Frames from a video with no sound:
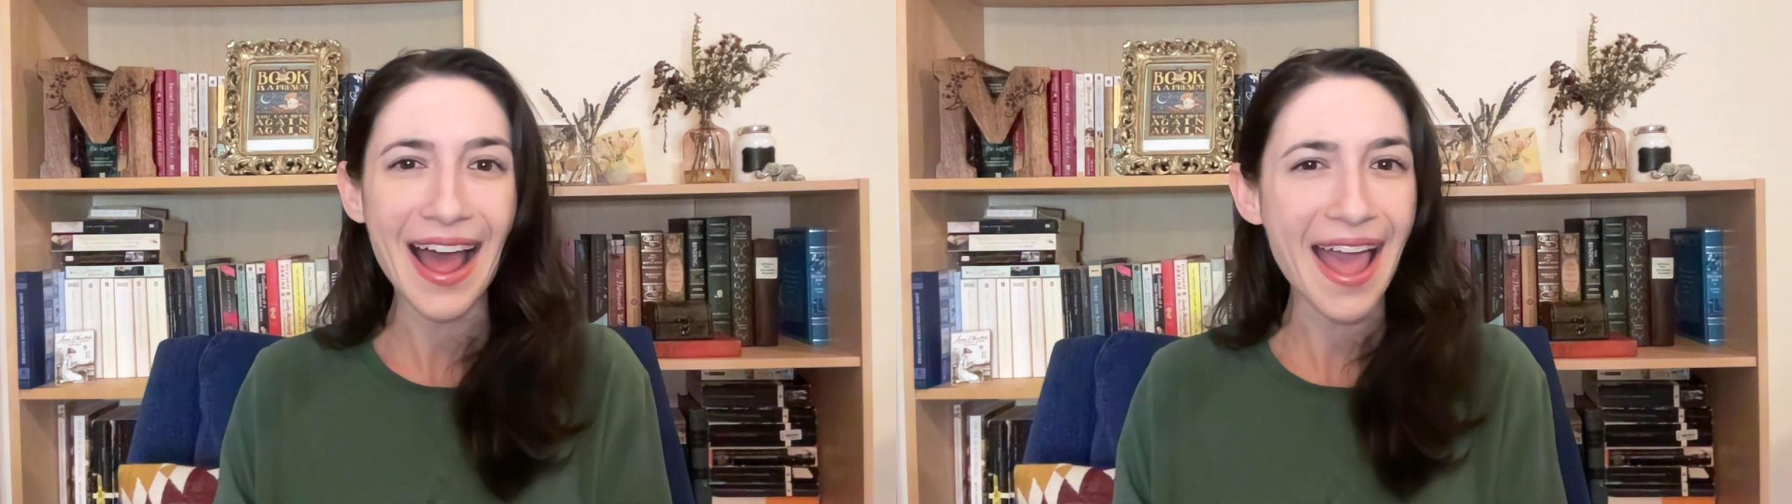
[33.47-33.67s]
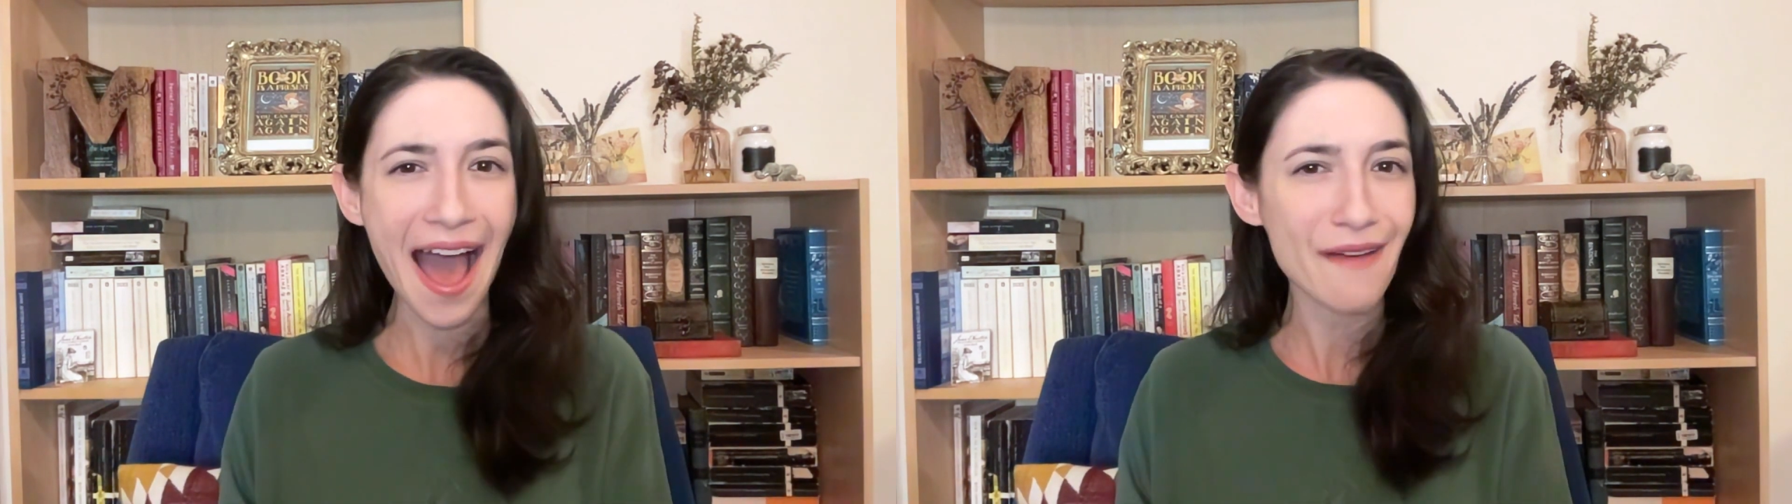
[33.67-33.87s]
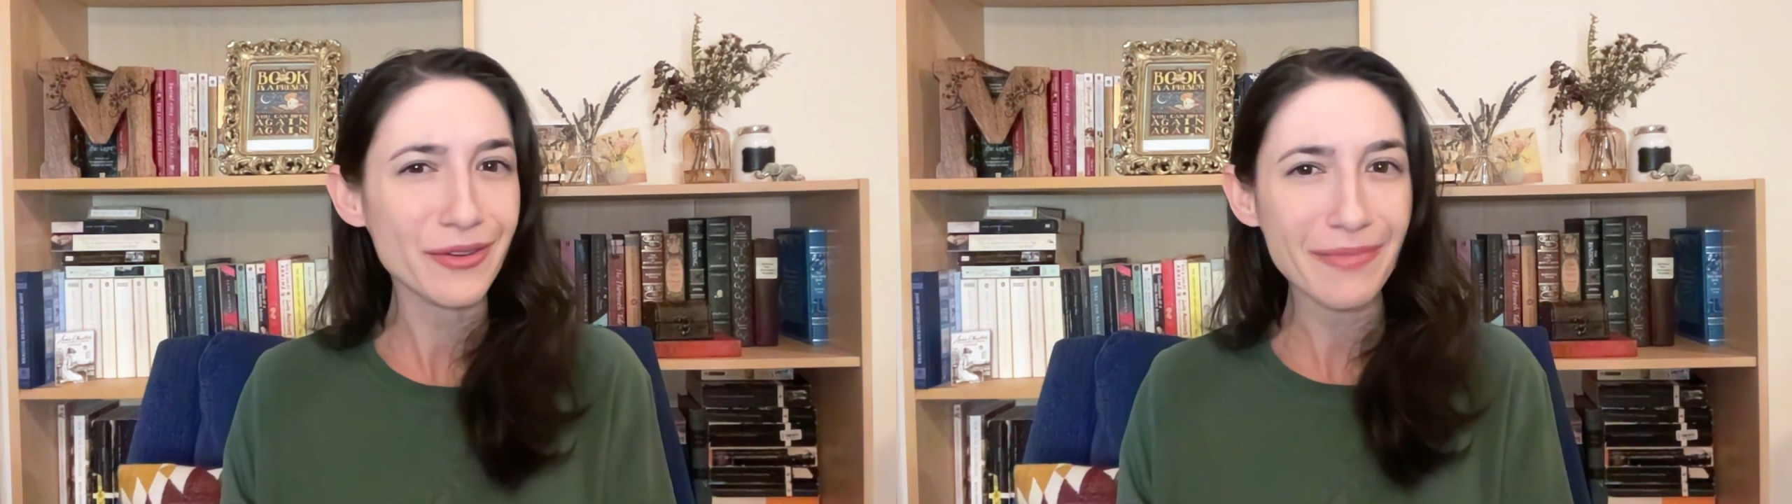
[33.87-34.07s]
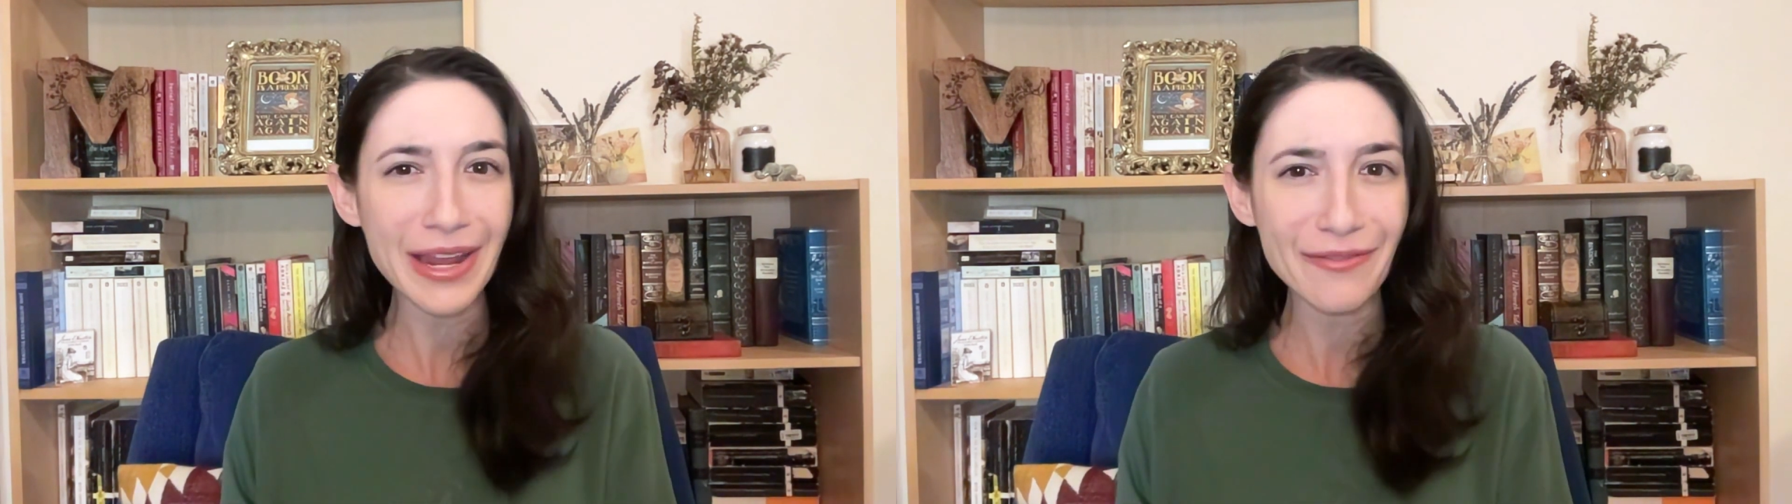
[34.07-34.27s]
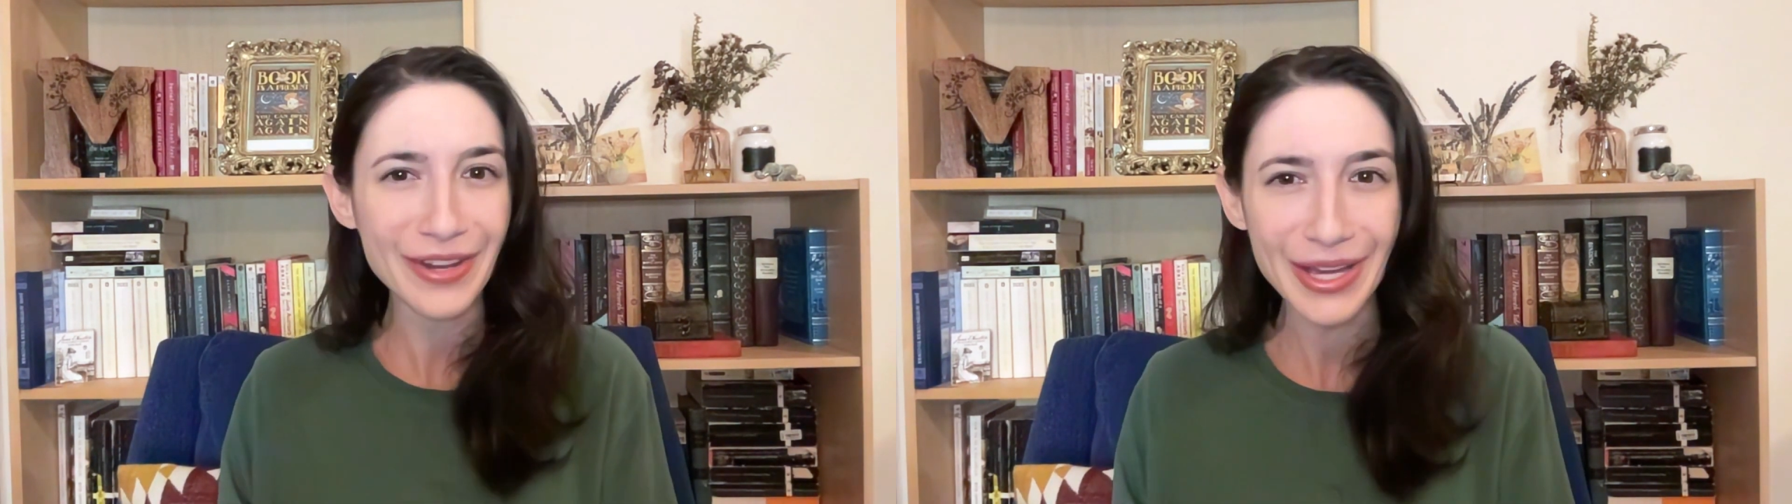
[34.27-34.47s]
I haven't
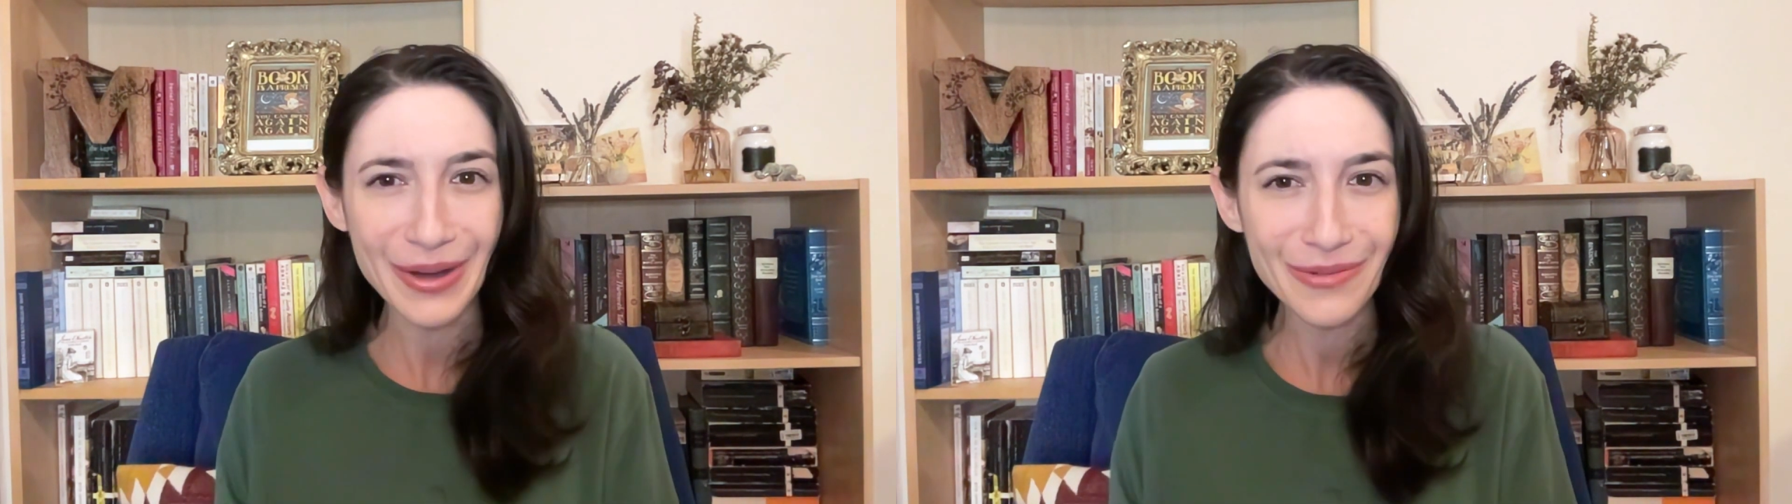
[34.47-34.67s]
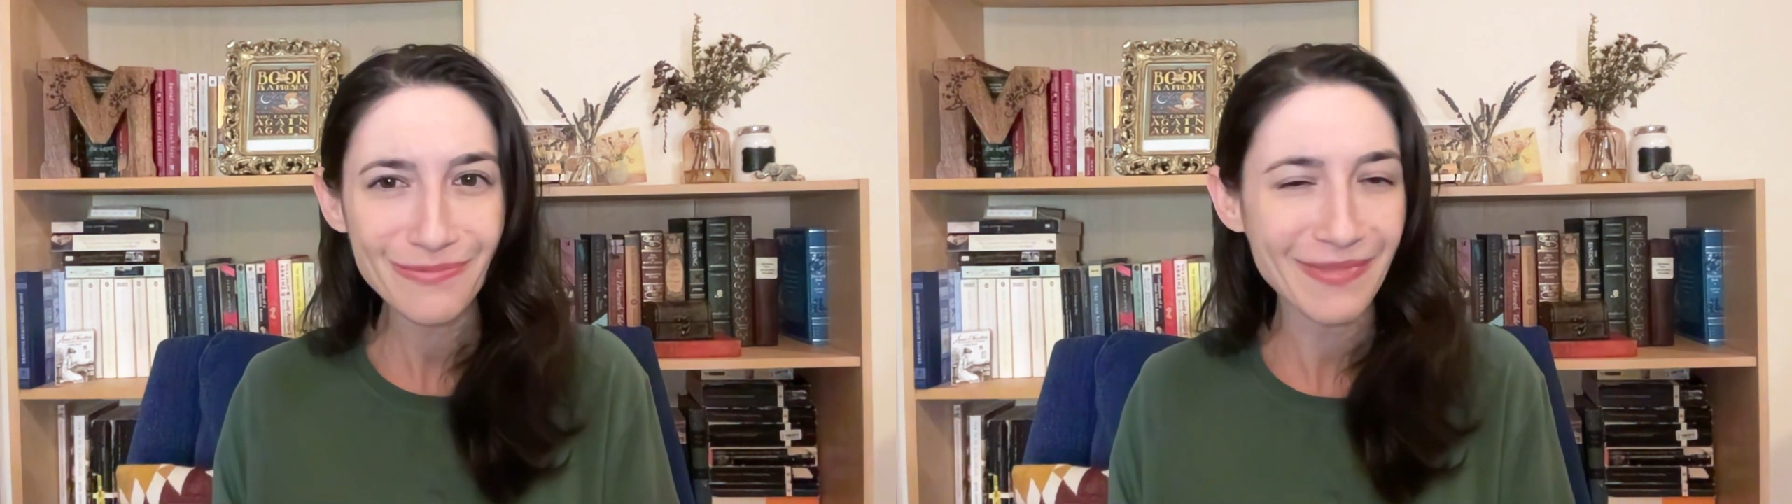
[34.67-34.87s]
made a video